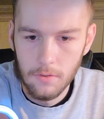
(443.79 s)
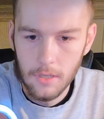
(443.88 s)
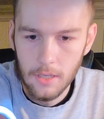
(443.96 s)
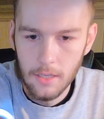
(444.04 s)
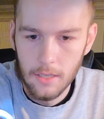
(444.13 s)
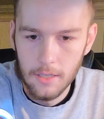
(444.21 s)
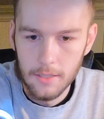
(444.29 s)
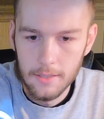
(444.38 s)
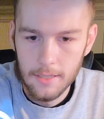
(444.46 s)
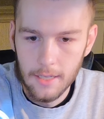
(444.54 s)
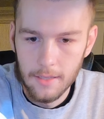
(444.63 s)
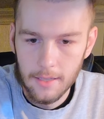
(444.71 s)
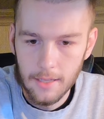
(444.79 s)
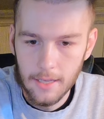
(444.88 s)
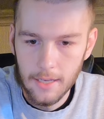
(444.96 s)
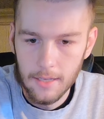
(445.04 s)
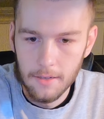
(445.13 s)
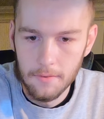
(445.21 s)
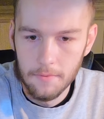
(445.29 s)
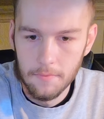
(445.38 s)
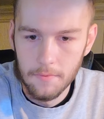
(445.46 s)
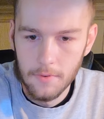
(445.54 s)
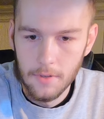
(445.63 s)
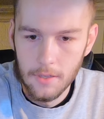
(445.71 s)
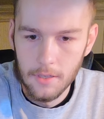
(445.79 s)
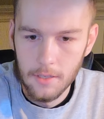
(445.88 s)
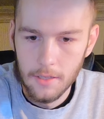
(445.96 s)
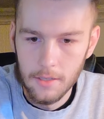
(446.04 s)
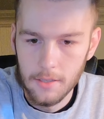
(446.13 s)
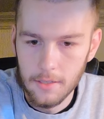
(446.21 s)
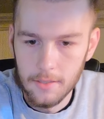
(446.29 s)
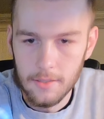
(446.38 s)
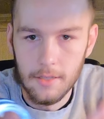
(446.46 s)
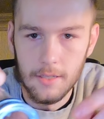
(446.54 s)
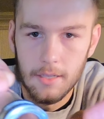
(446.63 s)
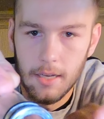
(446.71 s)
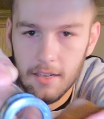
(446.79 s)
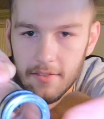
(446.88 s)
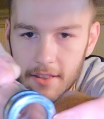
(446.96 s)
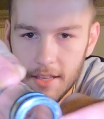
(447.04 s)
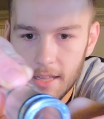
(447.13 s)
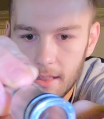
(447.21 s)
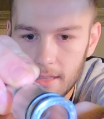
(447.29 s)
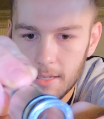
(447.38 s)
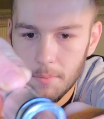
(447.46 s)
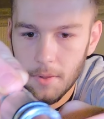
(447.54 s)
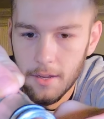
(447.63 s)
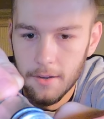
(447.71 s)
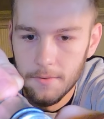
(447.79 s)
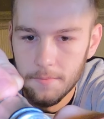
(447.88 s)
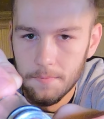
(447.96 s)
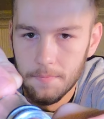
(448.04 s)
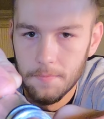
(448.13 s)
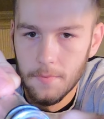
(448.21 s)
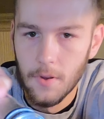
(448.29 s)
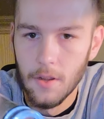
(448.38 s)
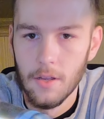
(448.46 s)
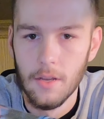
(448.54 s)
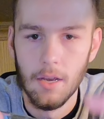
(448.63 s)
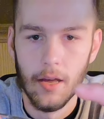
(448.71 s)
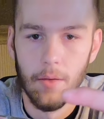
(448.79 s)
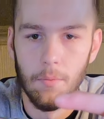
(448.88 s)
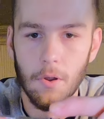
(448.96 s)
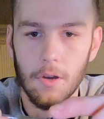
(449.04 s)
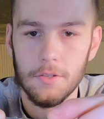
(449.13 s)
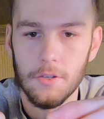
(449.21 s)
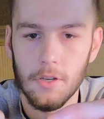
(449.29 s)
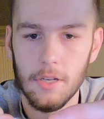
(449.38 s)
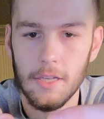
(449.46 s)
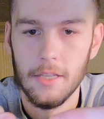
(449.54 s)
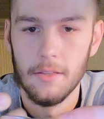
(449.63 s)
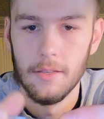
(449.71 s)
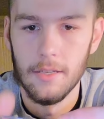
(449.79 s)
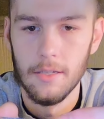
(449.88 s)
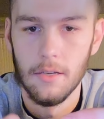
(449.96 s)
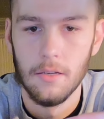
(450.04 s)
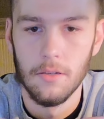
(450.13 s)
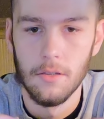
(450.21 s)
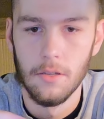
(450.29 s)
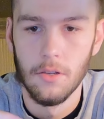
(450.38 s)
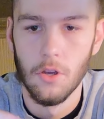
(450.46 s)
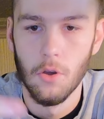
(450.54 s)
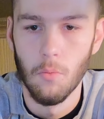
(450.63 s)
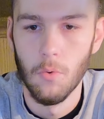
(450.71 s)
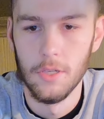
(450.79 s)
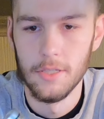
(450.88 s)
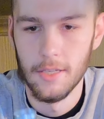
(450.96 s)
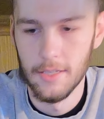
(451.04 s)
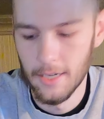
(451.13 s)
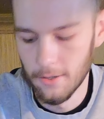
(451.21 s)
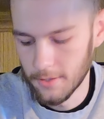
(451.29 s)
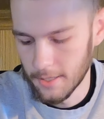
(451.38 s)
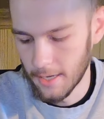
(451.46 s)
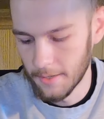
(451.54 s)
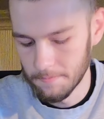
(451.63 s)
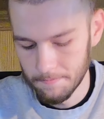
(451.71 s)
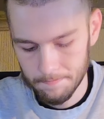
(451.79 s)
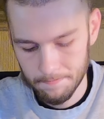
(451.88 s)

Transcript: right inside the can, you can see it kind of in that lip there. Then we're also going to hit the ones on the outside.